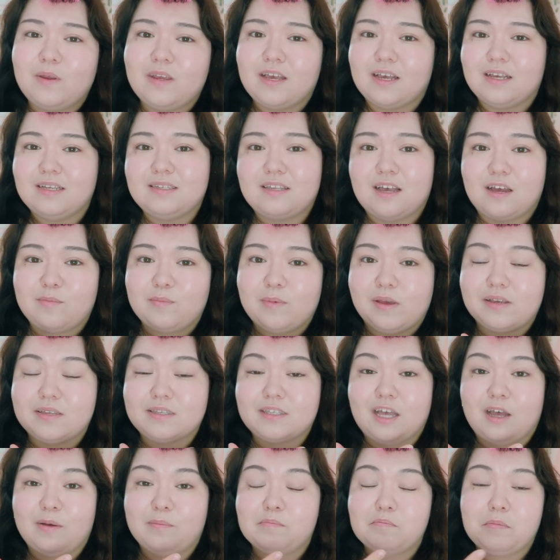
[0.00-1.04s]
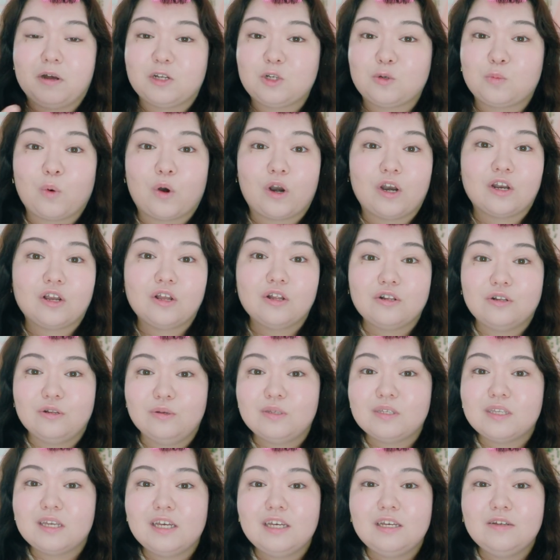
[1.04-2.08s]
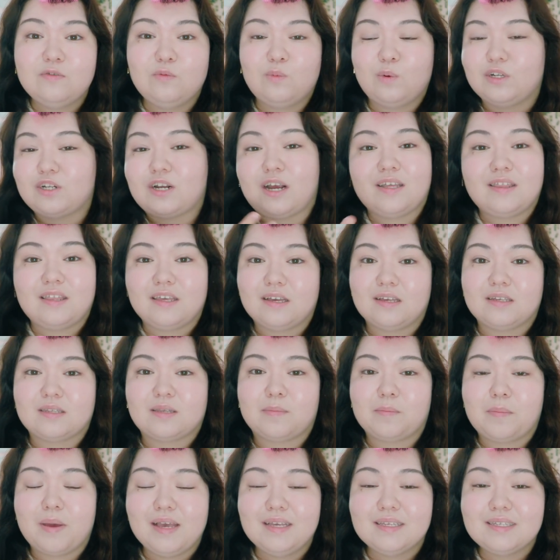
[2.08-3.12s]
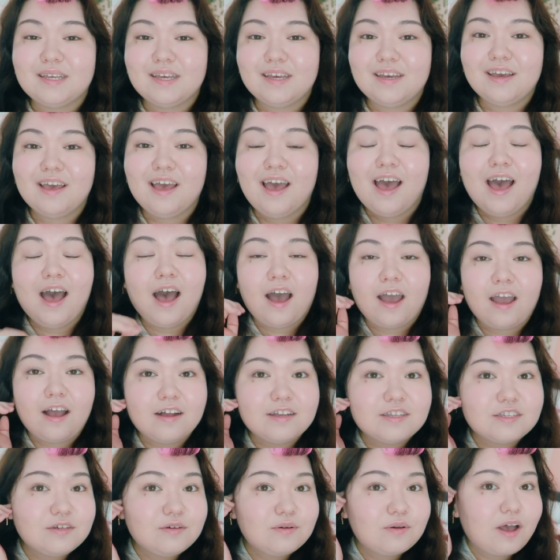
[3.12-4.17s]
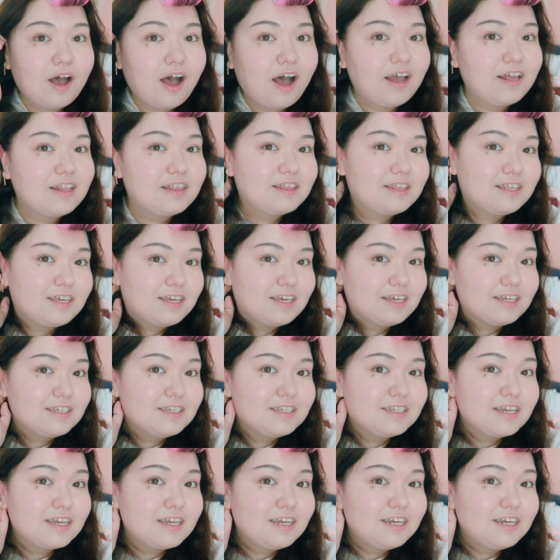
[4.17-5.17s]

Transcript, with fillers: because that makes them much more inclusive, which I think is amazing. I also got these